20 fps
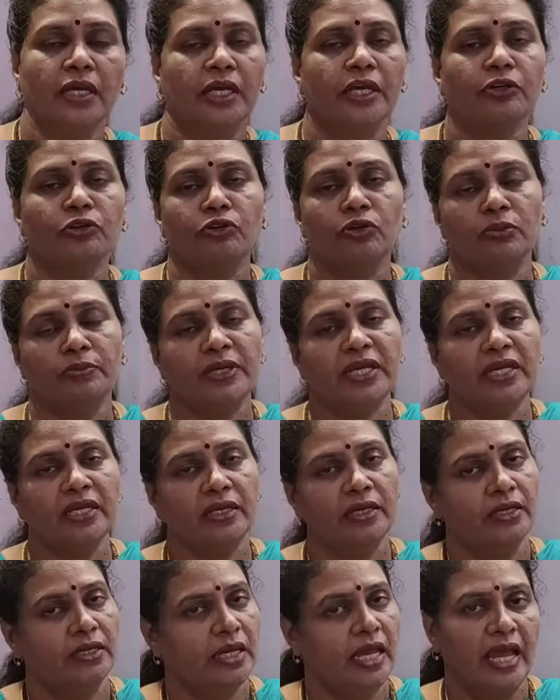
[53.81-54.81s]
It could
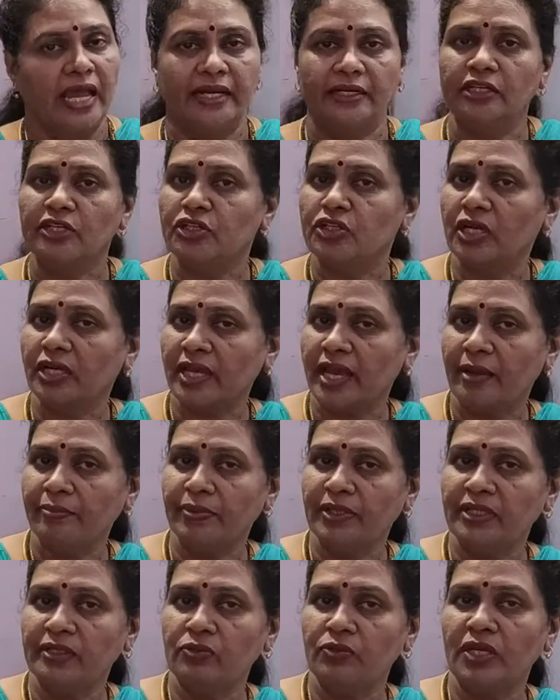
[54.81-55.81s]
be additional
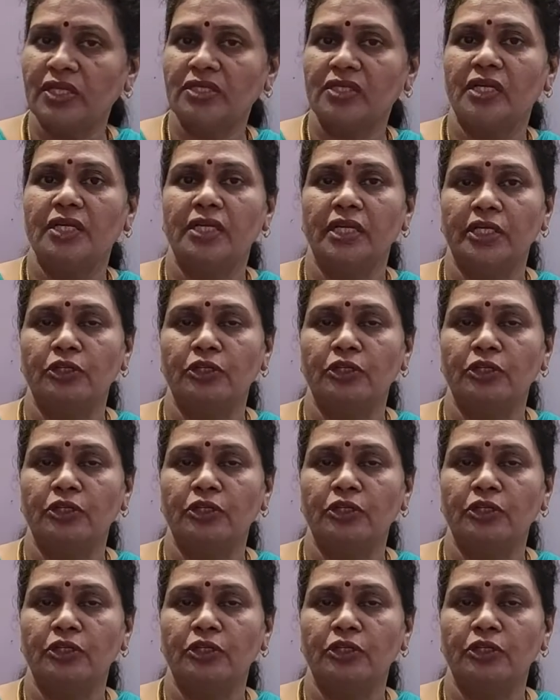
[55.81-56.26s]
capital invested,